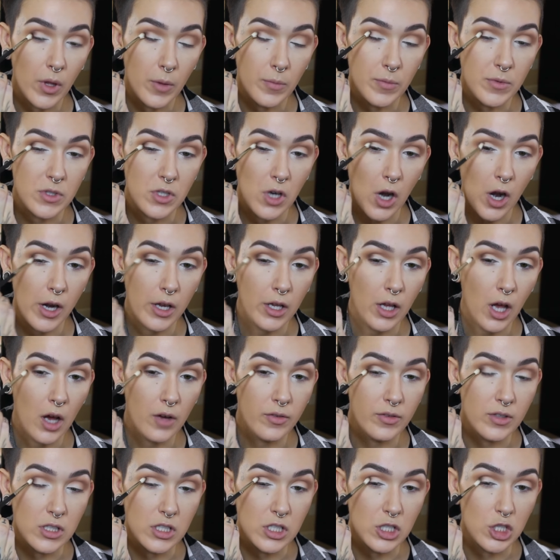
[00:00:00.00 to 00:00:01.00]
I'm starting
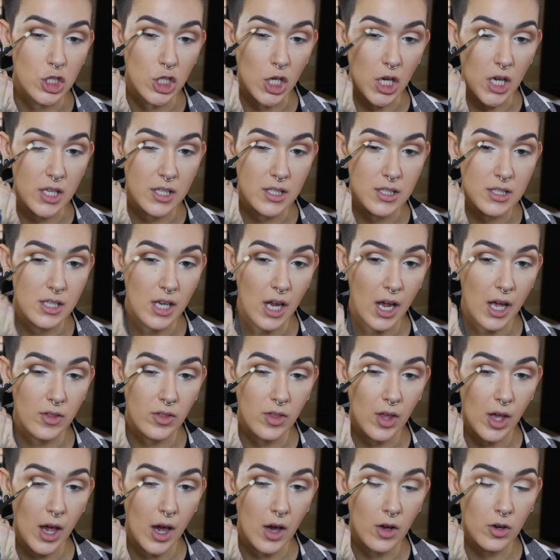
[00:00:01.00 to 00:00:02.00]
off just at
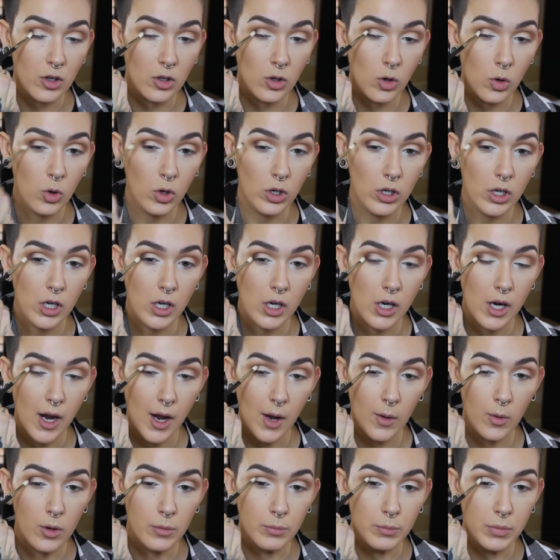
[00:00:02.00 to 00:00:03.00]
the outer corner.
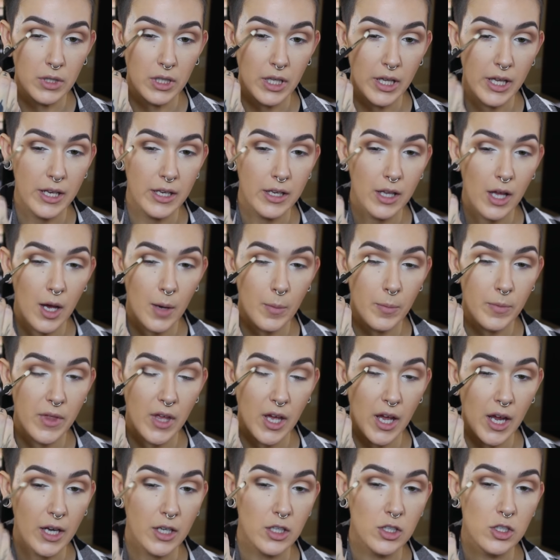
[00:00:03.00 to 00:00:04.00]
I will blend up
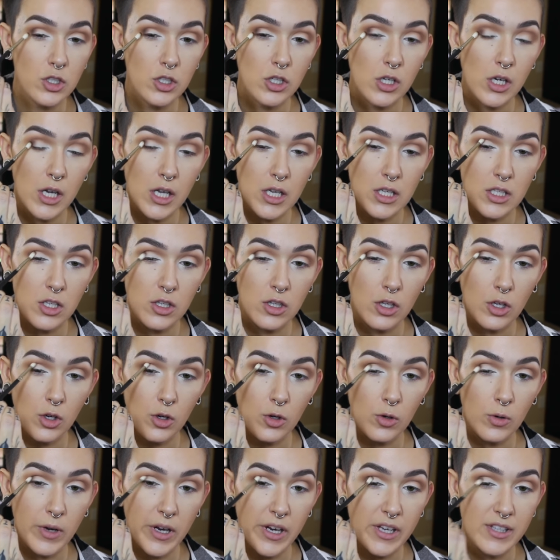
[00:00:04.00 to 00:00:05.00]
the extra into the
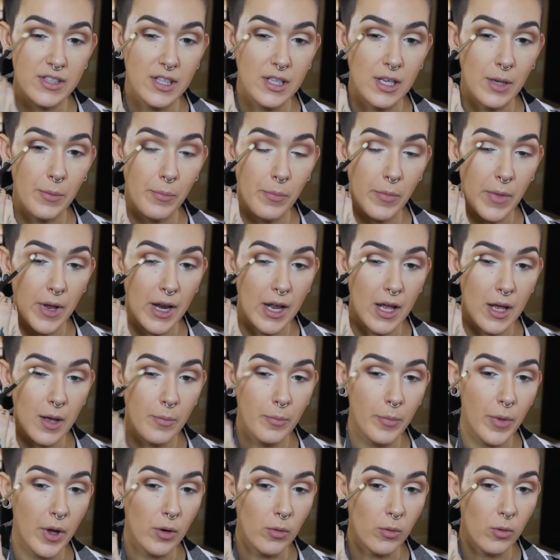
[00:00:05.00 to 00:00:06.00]
crease in a minute,
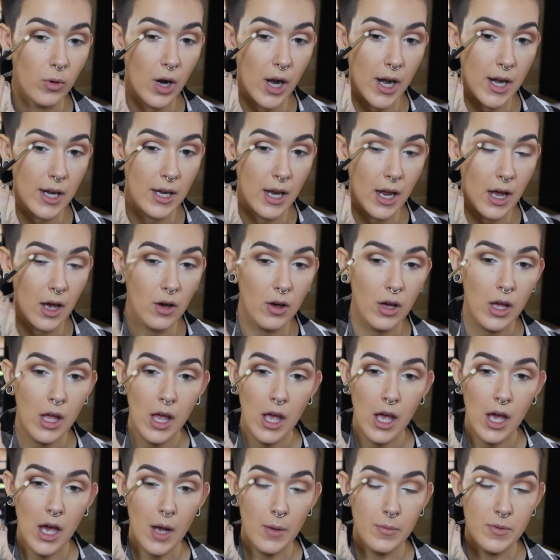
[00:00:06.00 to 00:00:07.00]
but right now
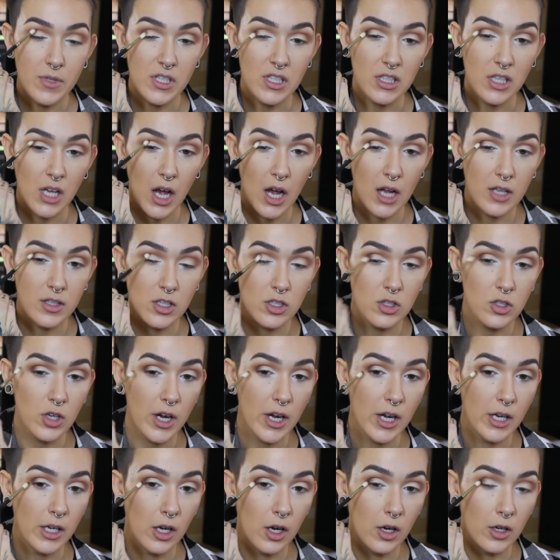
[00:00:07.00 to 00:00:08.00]
I'm just
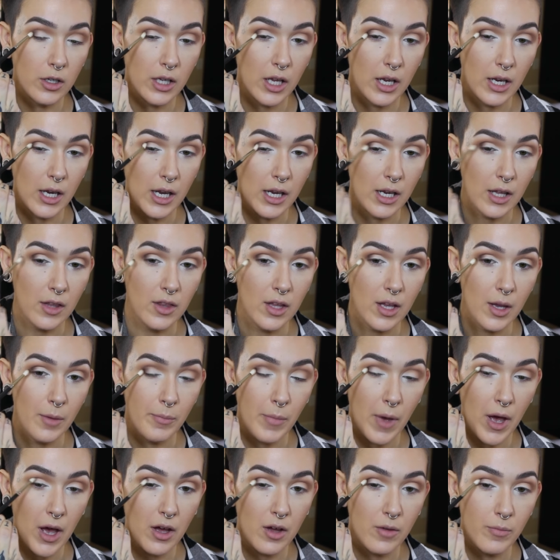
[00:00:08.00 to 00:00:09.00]
concentrating on getting the
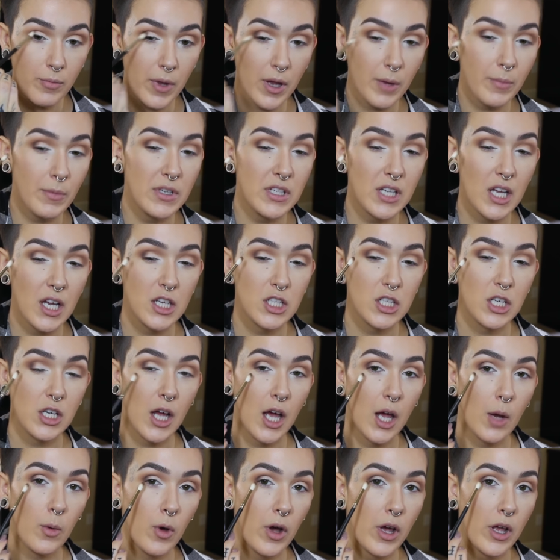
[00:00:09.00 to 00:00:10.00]
amount of pigmentation
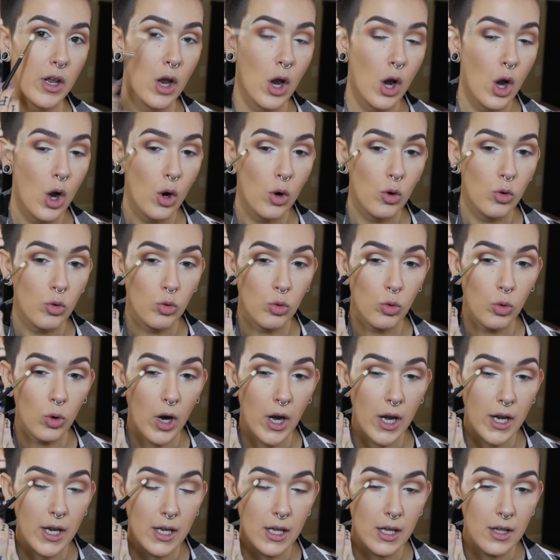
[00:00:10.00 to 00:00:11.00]
I want
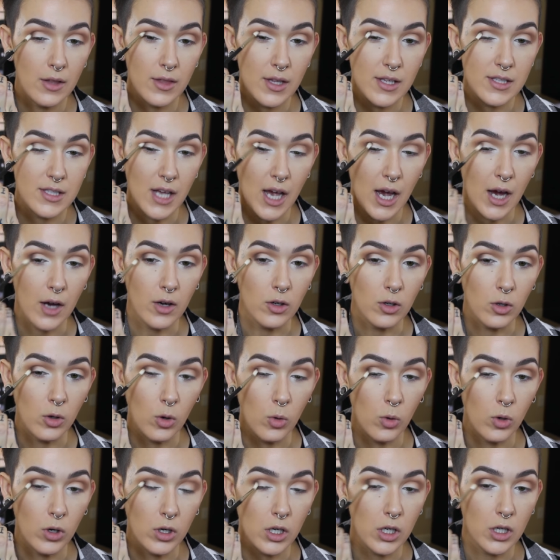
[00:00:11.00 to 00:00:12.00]
right in this outer
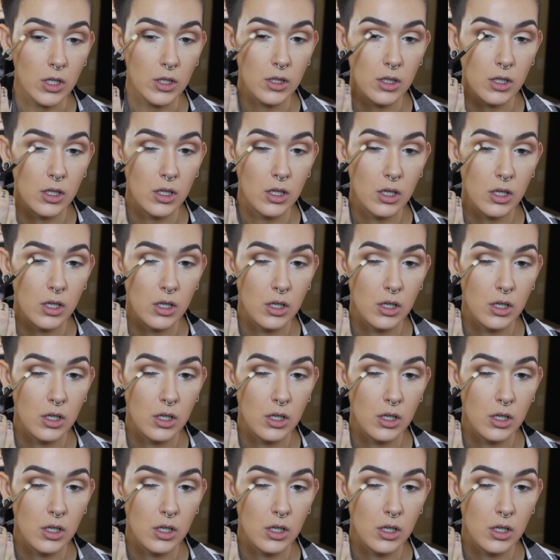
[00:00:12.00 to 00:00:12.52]
corner.